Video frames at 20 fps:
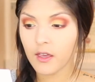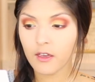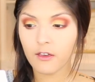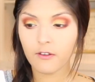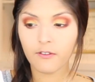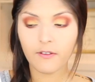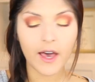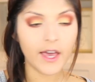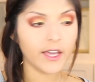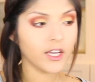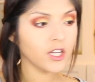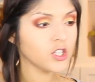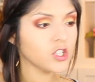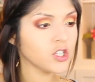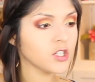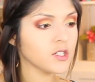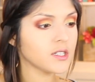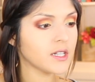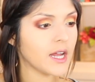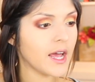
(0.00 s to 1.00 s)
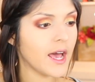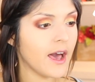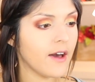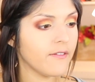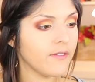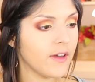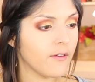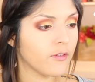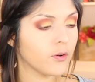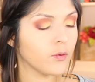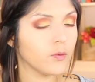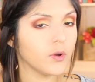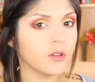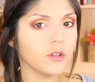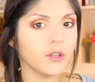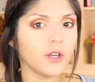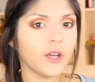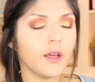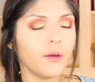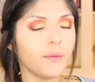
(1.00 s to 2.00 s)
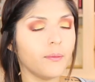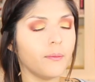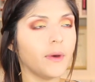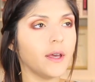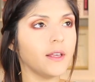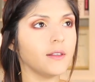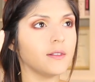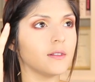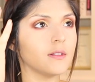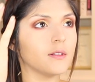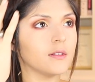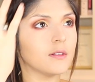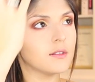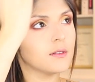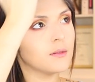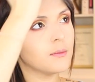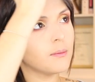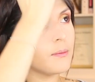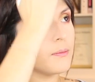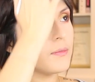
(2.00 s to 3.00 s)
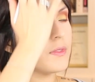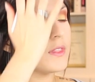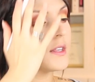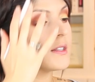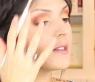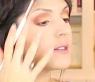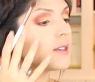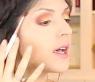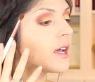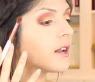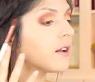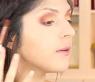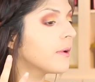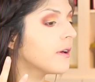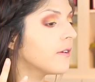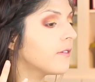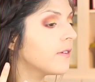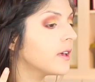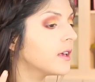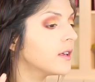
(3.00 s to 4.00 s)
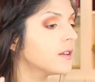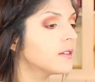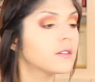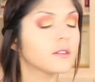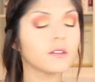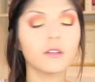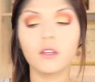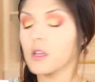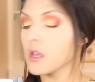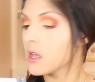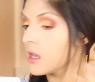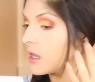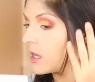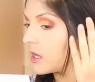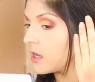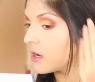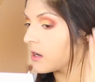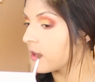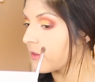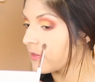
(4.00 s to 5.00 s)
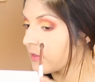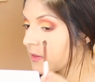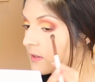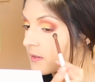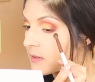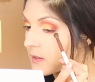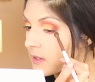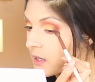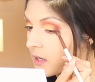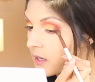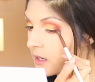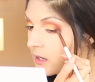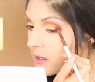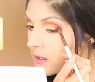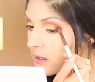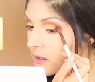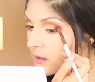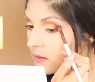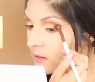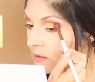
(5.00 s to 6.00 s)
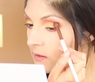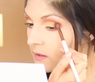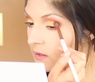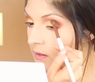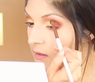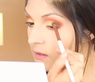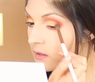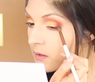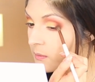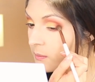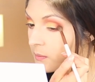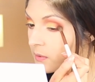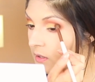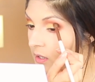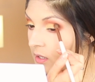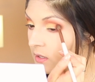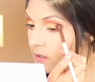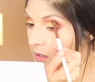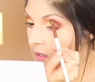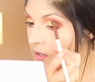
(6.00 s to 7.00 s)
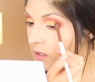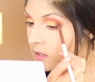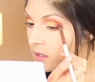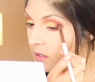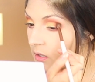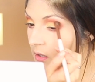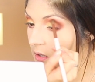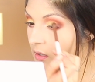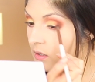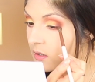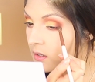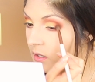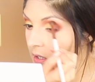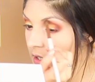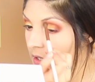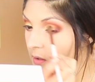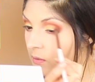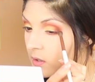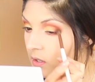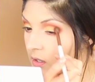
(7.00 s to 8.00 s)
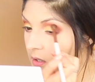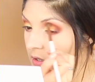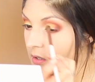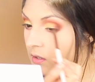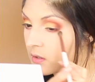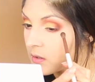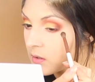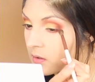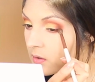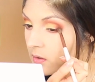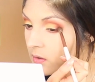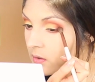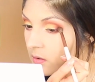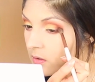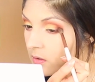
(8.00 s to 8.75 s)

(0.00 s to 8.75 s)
If I could just have everyone look at this side of my face and not this side, because this side's not blending what I want to do.